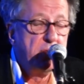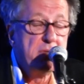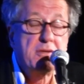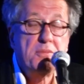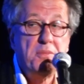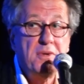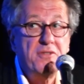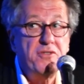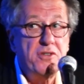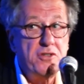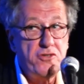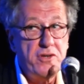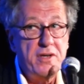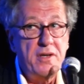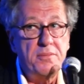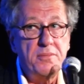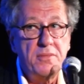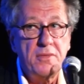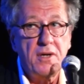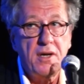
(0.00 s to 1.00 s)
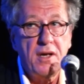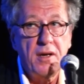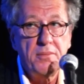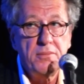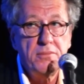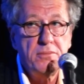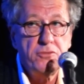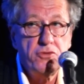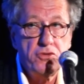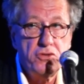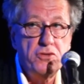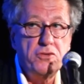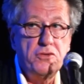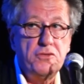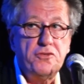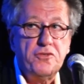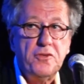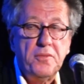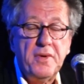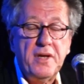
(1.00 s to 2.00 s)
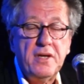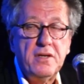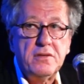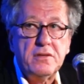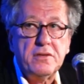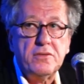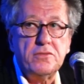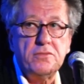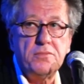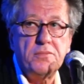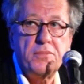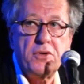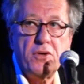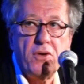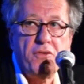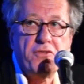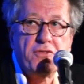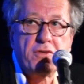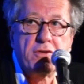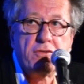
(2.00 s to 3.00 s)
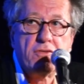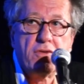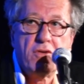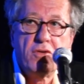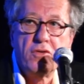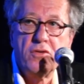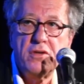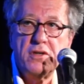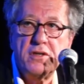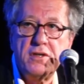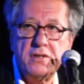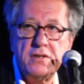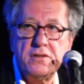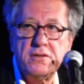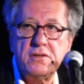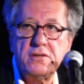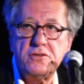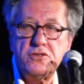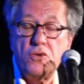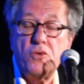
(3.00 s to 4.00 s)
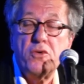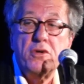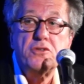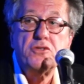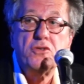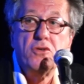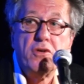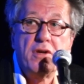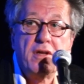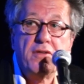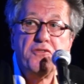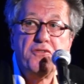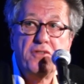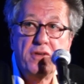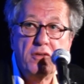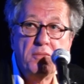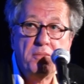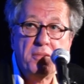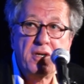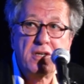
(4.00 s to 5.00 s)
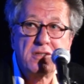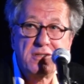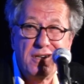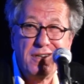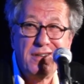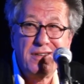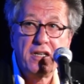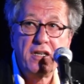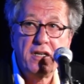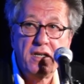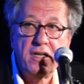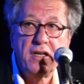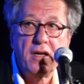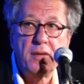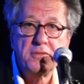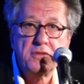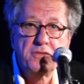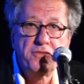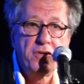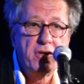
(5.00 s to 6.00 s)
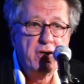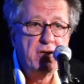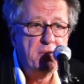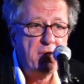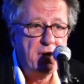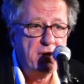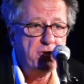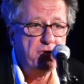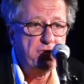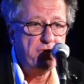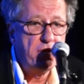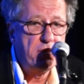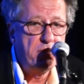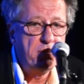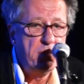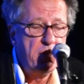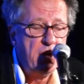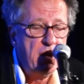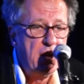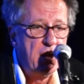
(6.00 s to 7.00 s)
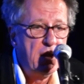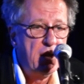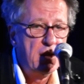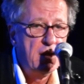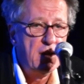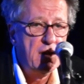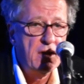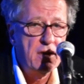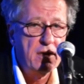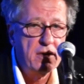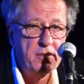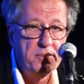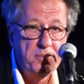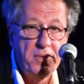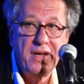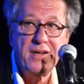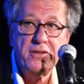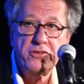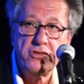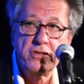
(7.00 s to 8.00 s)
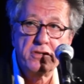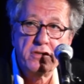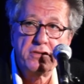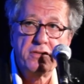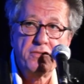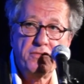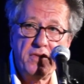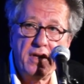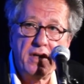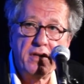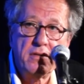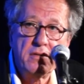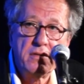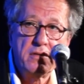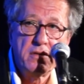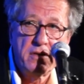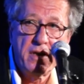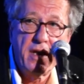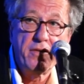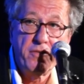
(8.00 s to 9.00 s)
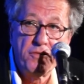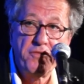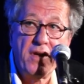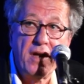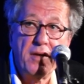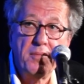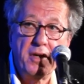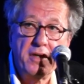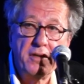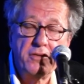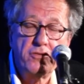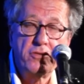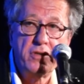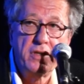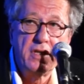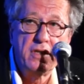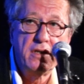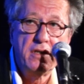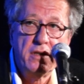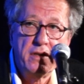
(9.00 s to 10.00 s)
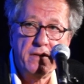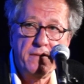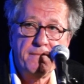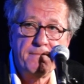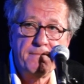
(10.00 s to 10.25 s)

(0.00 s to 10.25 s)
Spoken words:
was a bit of a dream come true for me to be offered a role in a Tornatore film, because I think he comes very much from the branches of that family tree.